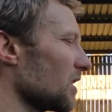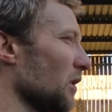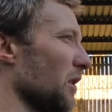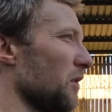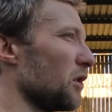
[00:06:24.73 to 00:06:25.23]

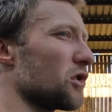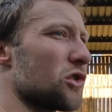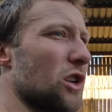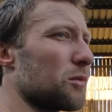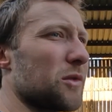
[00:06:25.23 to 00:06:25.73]
So if you
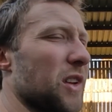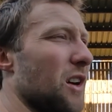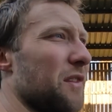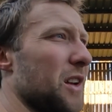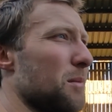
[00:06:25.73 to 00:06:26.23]
just drop
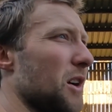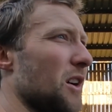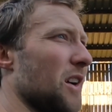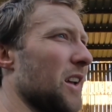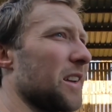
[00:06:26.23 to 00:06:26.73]
something off in a
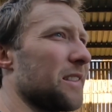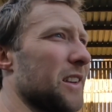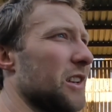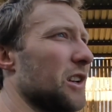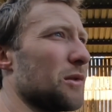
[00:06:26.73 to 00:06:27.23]
market
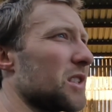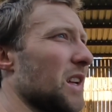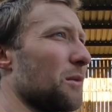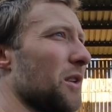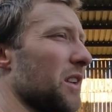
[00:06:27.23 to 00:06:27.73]
and you don't
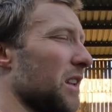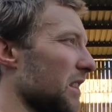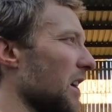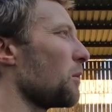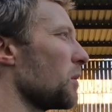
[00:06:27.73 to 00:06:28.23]
stand with it,
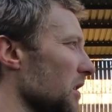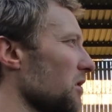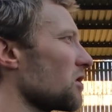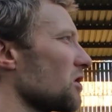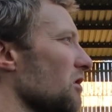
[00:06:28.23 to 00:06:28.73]
they
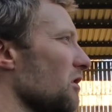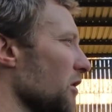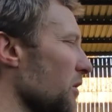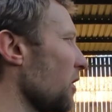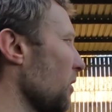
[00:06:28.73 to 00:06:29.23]
will
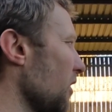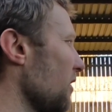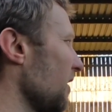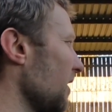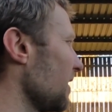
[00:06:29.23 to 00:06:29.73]
screw you
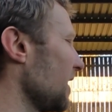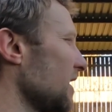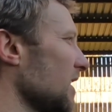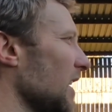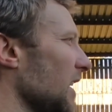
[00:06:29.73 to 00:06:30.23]
over.
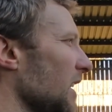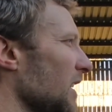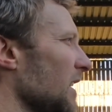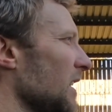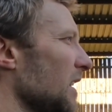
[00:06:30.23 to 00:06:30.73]
It's like
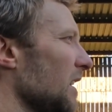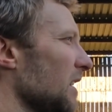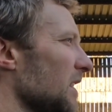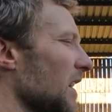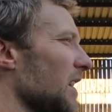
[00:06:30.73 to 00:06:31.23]

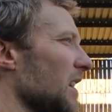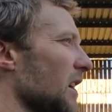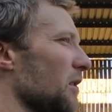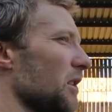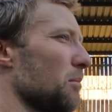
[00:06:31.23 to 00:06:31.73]
they
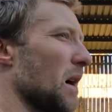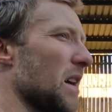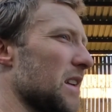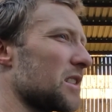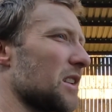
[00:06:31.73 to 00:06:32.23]
know, the
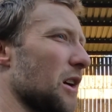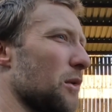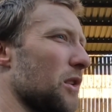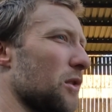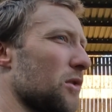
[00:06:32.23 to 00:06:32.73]
buyers
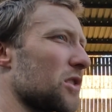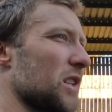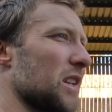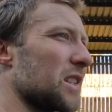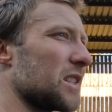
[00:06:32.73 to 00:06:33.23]
know, the
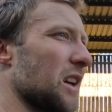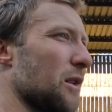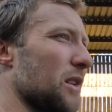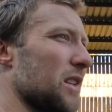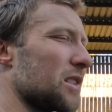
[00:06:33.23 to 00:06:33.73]
auctioneers
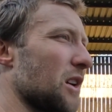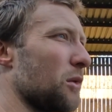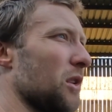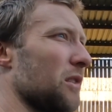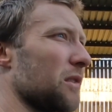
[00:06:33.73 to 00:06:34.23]
know that it's
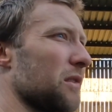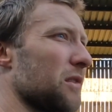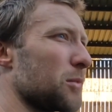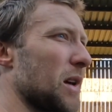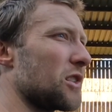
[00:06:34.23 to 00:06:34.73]
no one
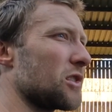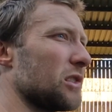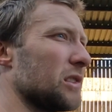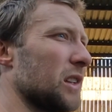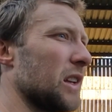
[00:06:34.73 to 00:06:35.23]

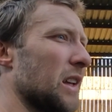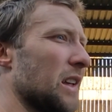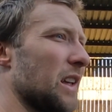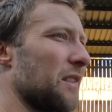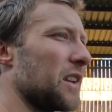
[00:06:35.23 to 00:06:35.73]
special.
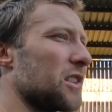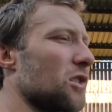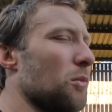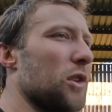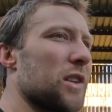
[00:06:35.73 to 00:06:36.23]
If
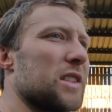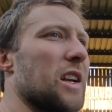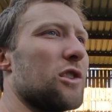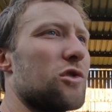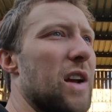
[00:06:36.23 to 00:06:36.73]
it's someone that
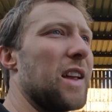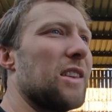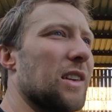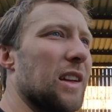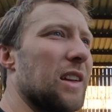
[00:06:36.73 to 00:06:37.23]
sells
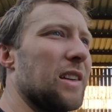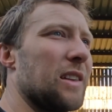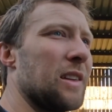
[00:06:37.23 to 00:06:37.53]
regularly,